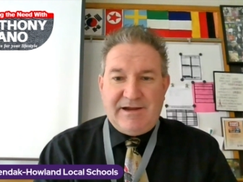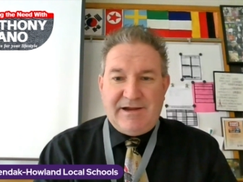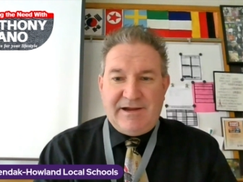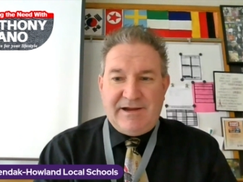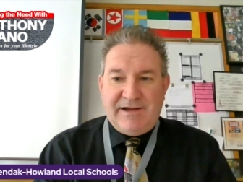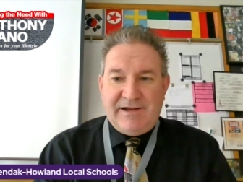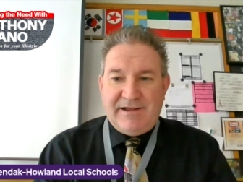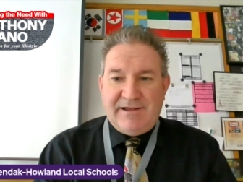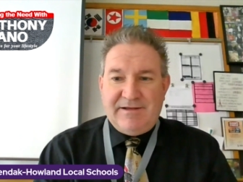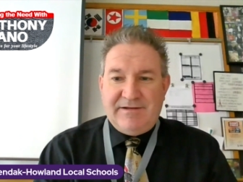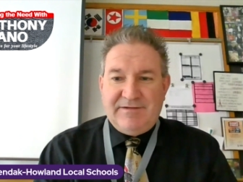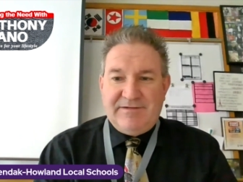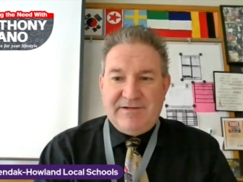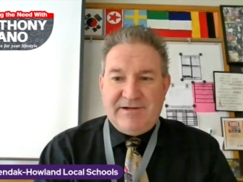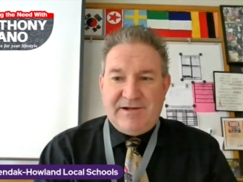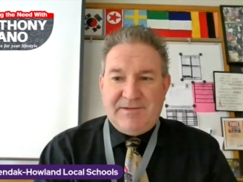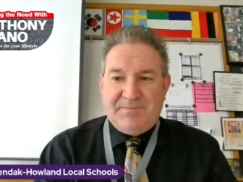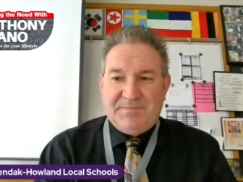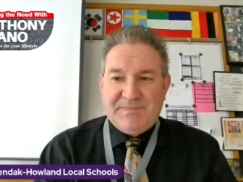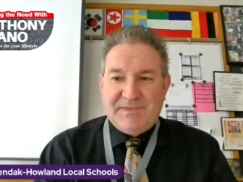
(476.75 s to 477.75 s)
And
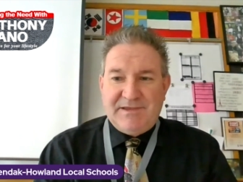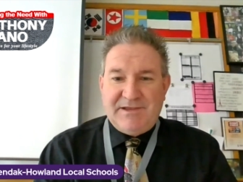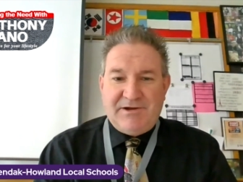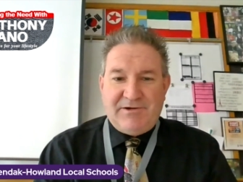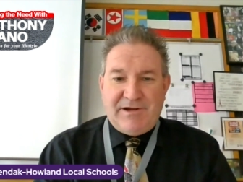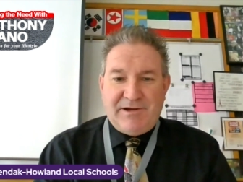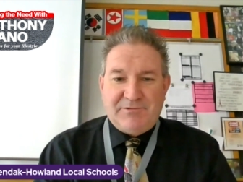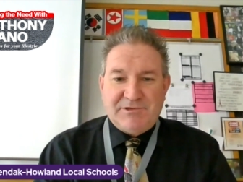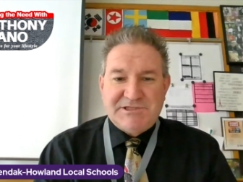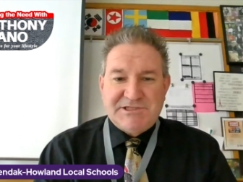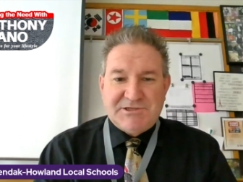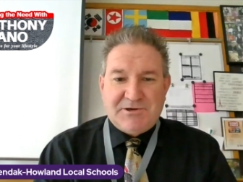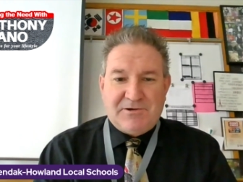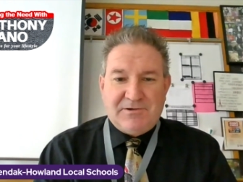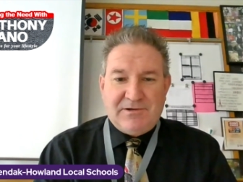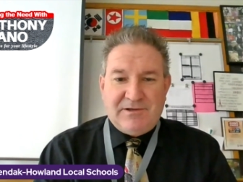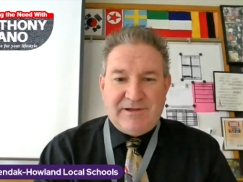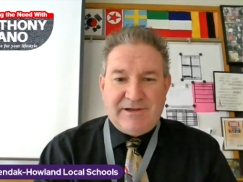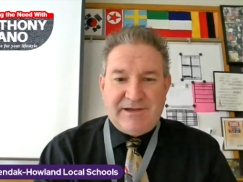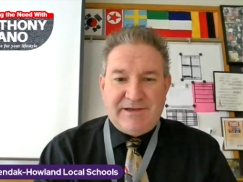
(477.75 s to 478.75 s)
um, you know I would
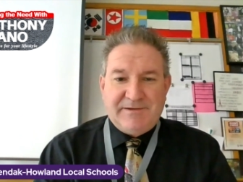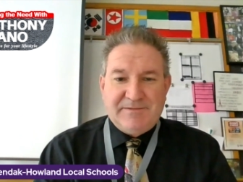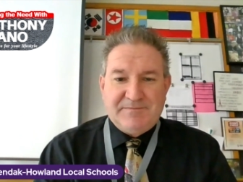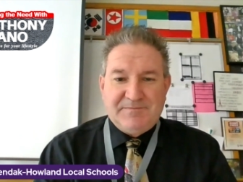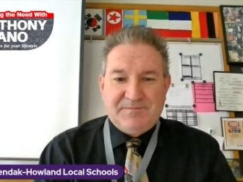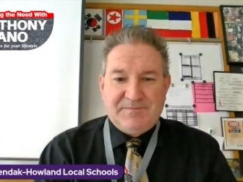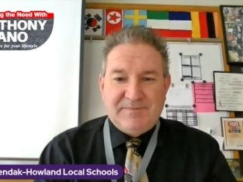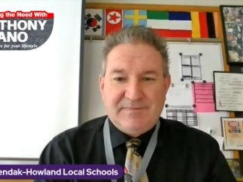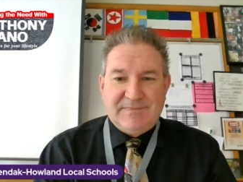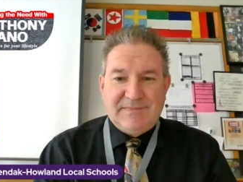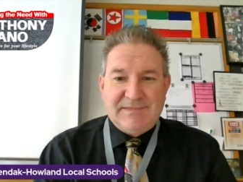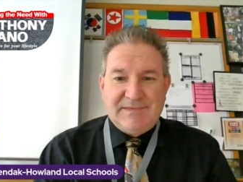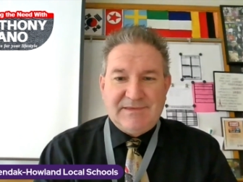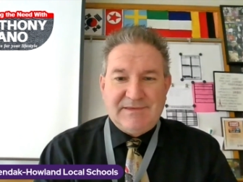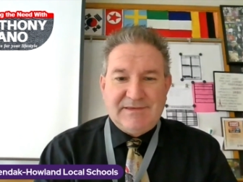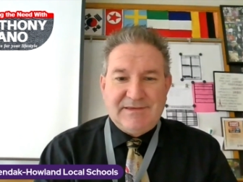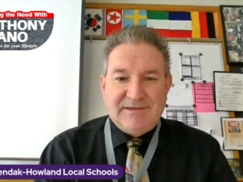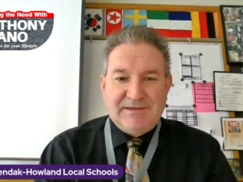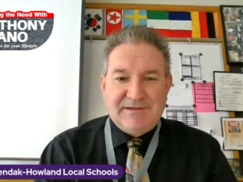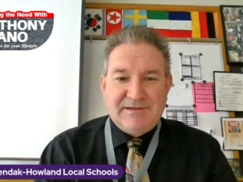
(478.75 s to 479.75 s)
certainly
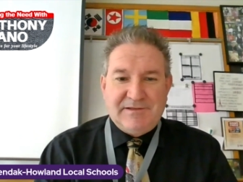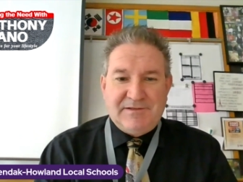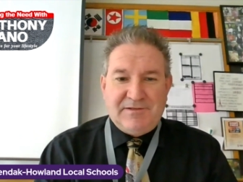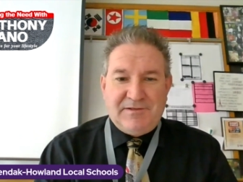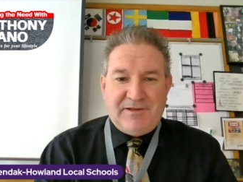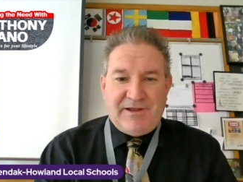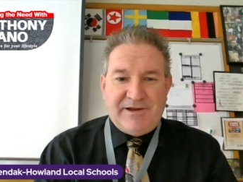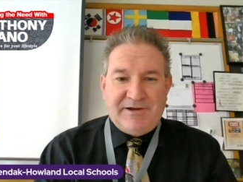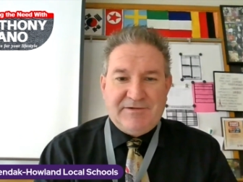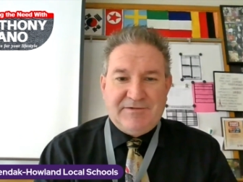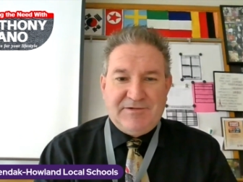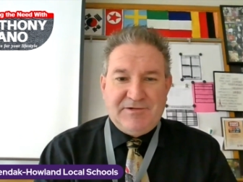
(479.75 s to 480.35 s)
like